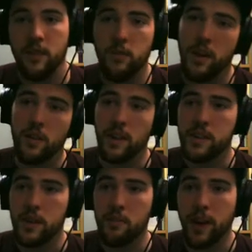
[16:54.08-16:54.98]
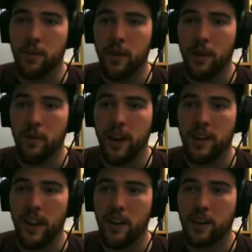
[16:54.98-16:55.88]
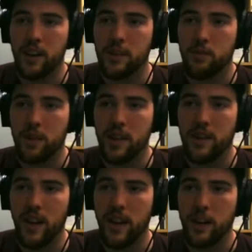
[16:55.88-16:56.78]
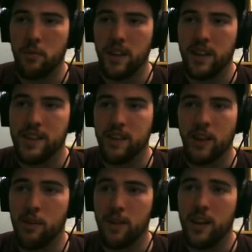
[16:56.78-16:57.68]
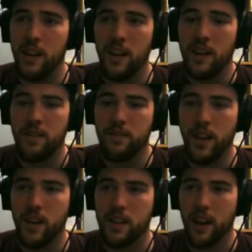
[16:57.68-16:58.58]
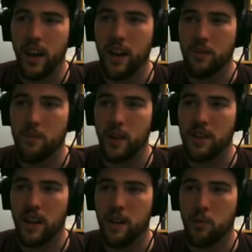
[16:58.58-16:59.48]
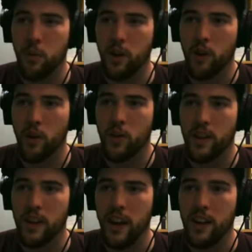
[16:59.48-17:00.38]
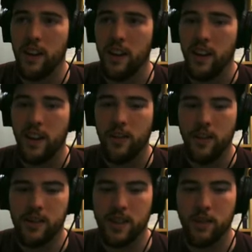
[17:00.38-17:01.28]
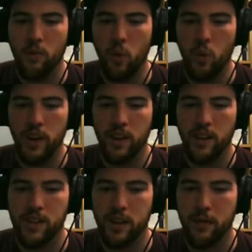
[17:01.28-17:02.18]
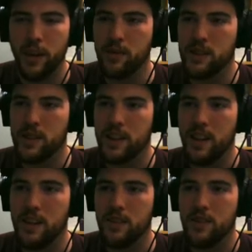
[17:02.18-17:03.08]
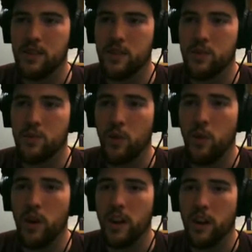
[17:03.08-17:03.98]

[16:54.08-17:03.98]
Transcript: When I eventually make my way there, things will be a tiny bit easier on me. Fuck that, I'm not teleporting over to there. If I was like the warrior or something, I would just get destroyed.